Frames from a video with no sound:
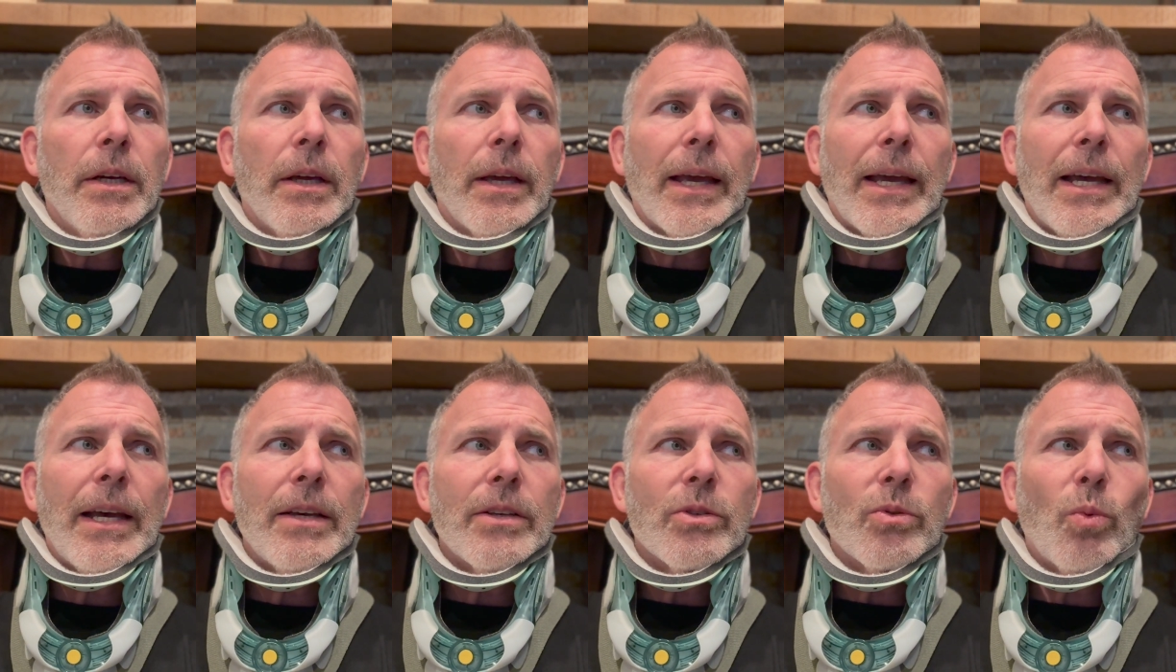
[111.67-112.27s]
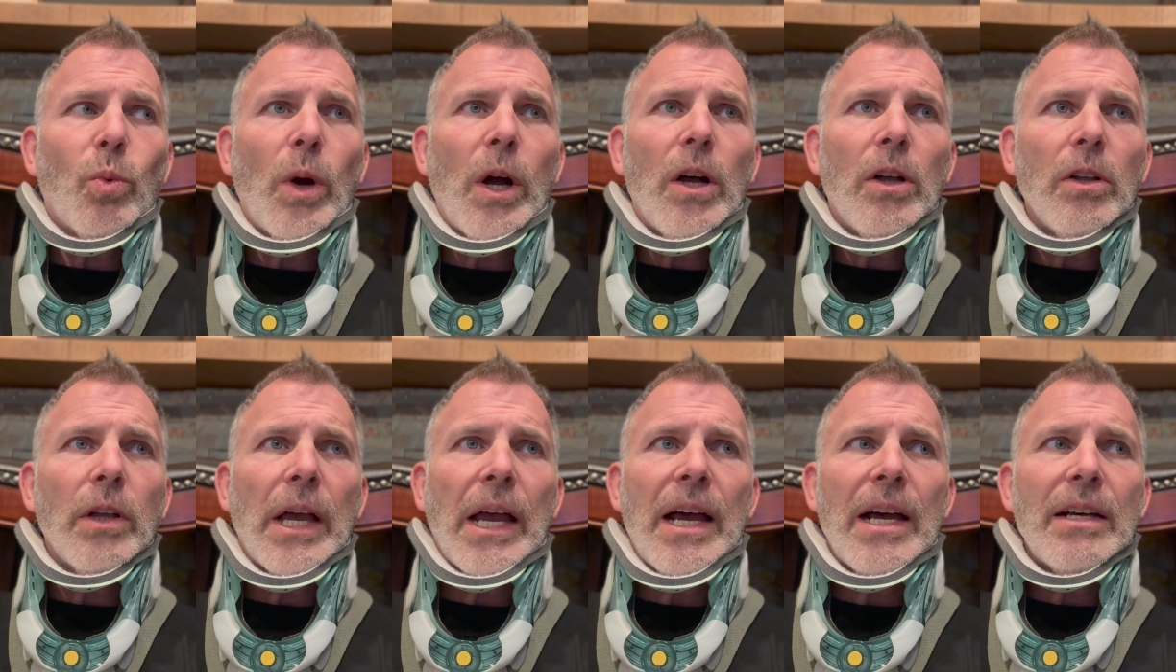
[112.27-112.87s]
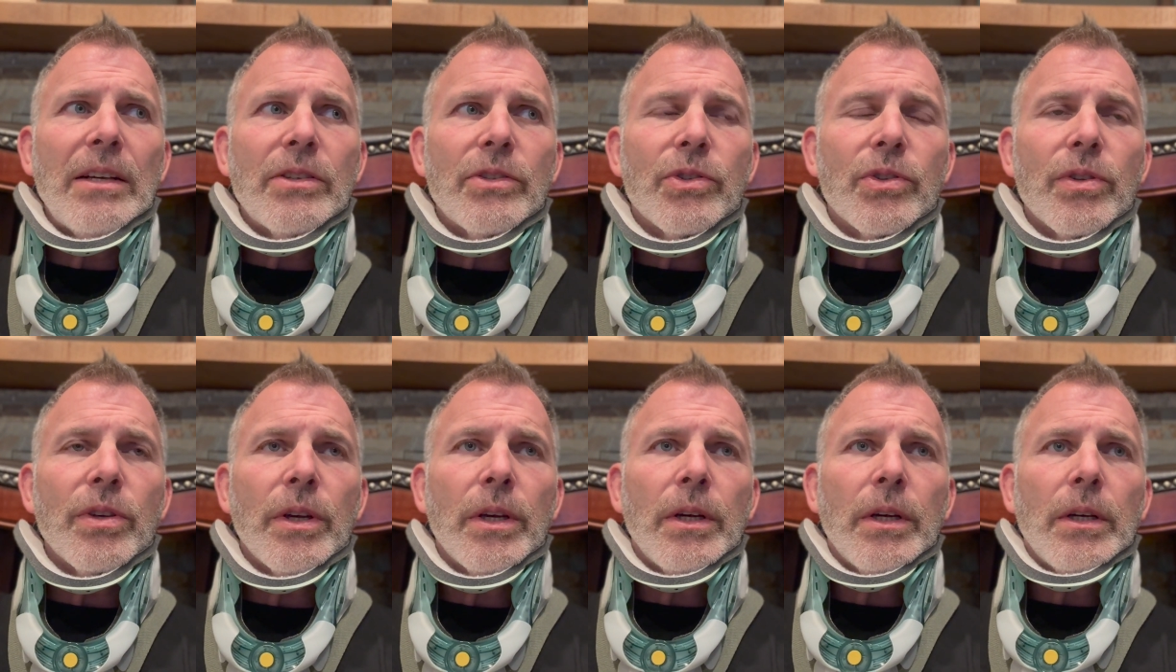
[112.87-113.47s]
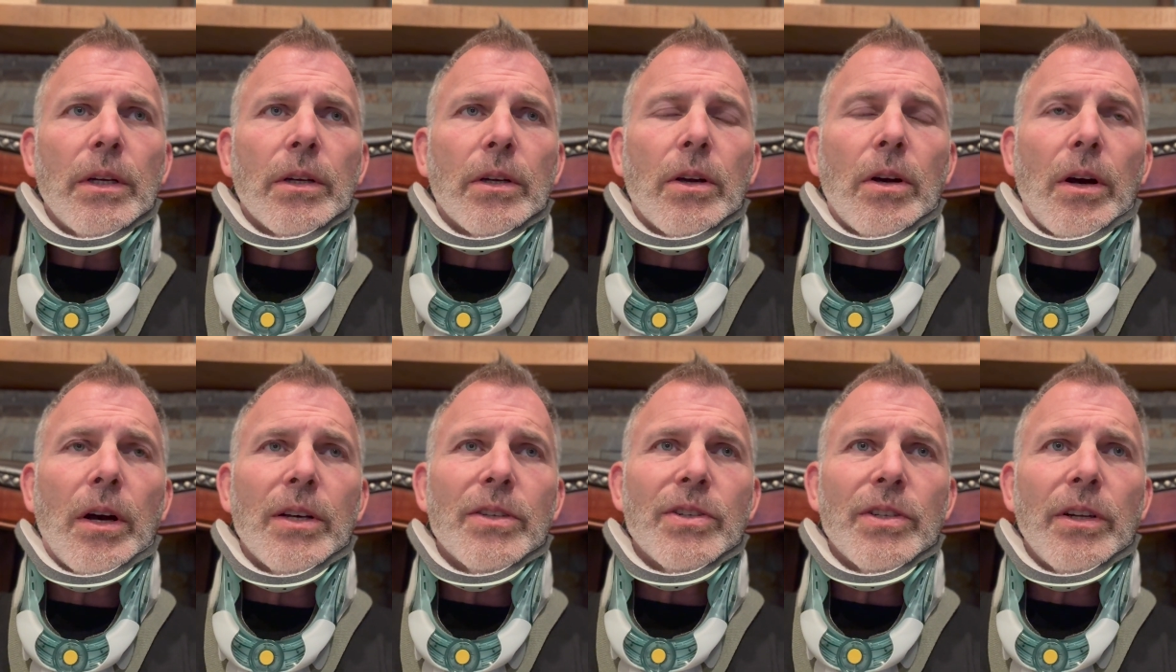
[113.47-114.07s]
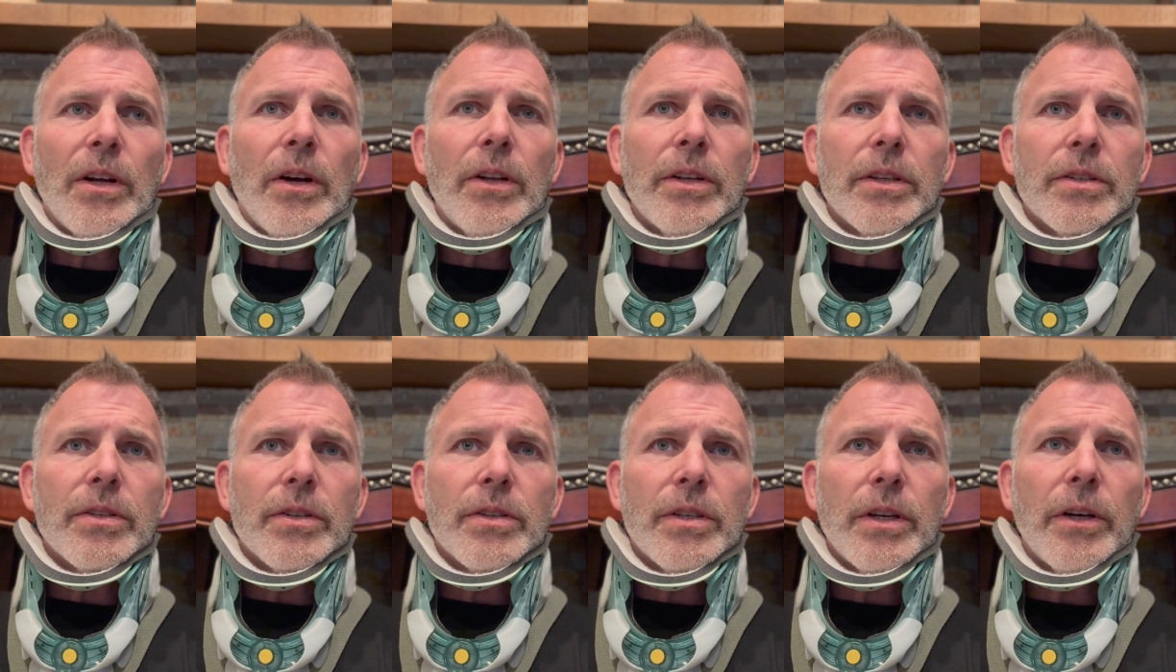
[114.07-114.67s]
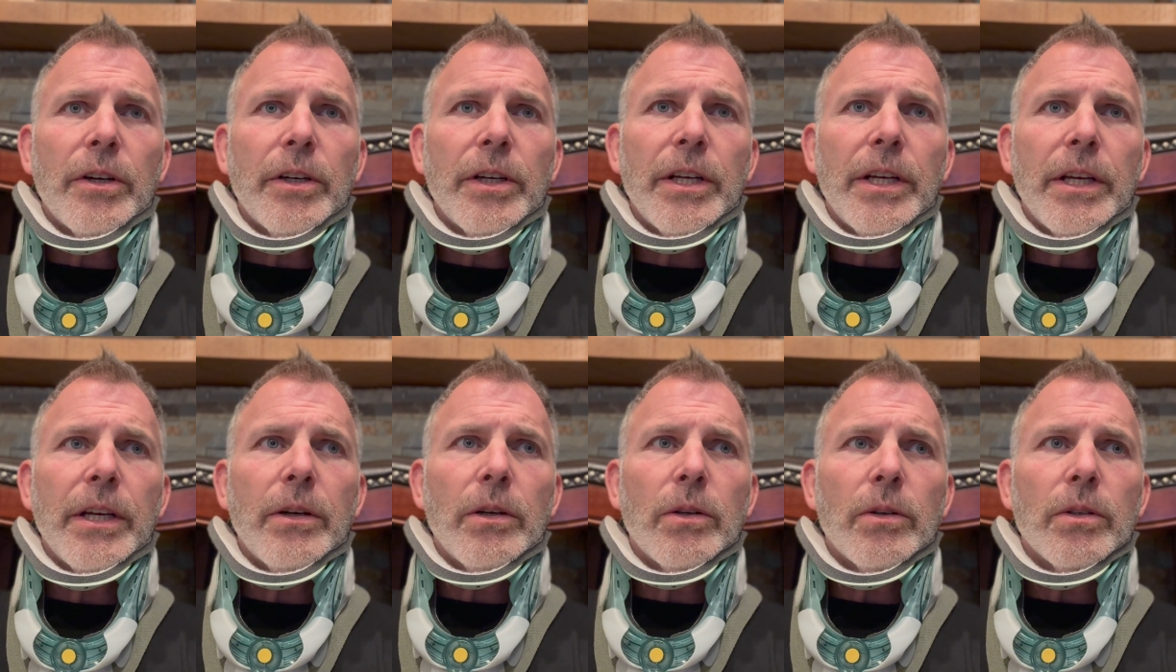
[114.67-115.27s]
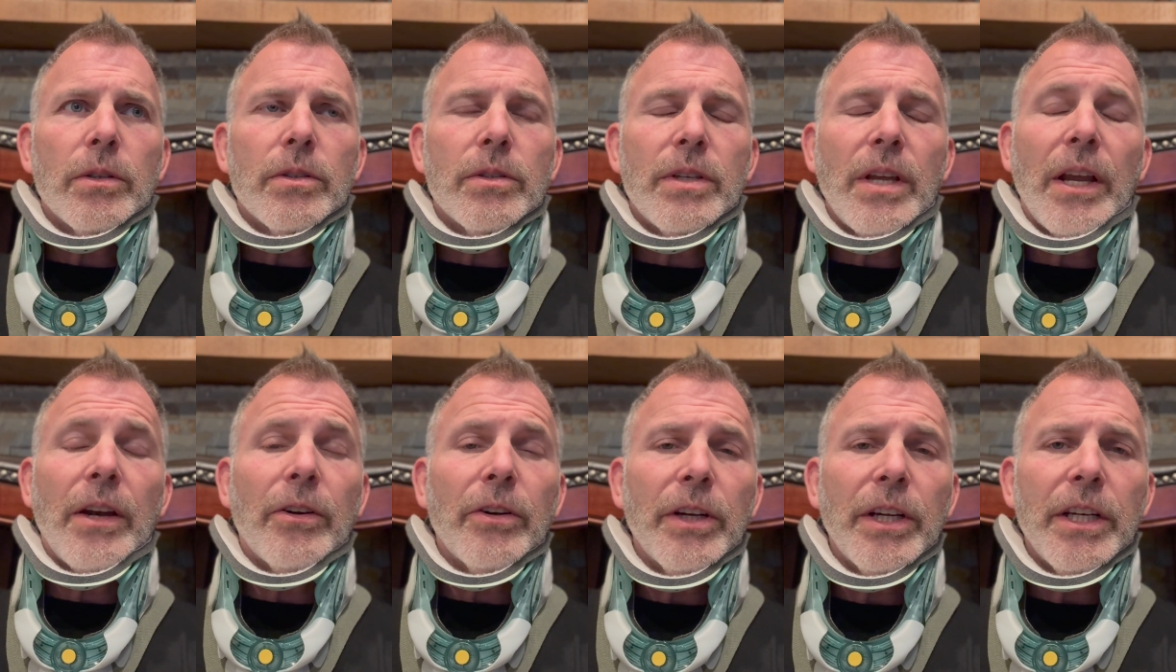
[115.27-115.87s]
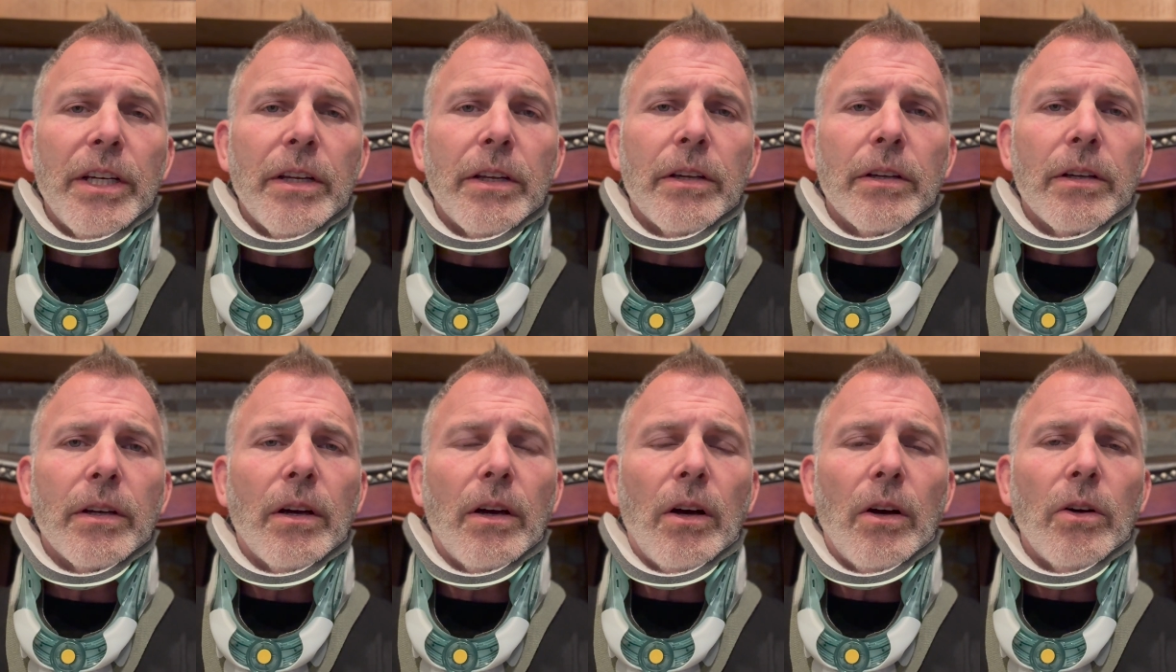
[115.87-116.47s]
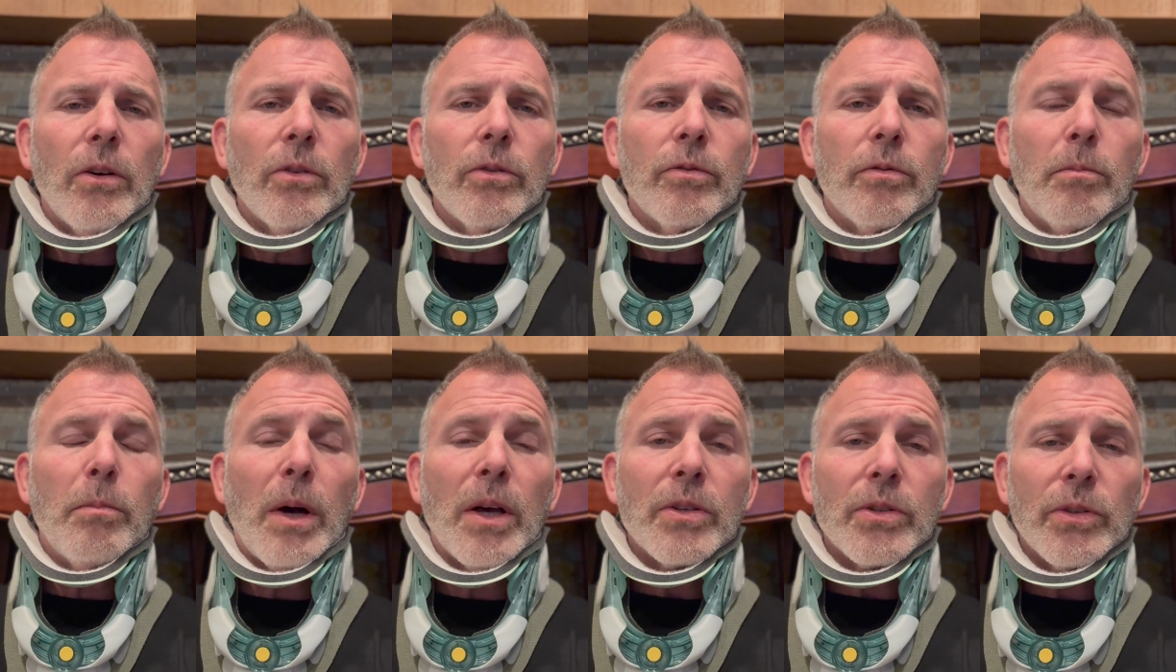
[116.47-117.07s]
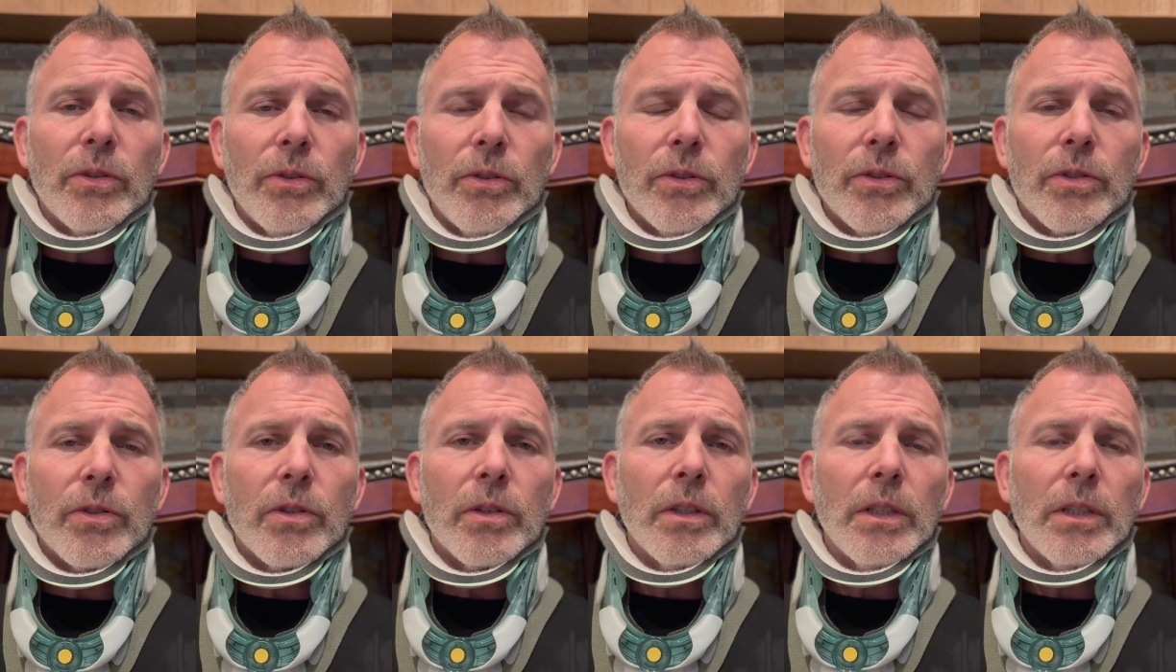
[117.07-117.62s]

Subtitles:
as well as causing unnecessary tearing of muscles,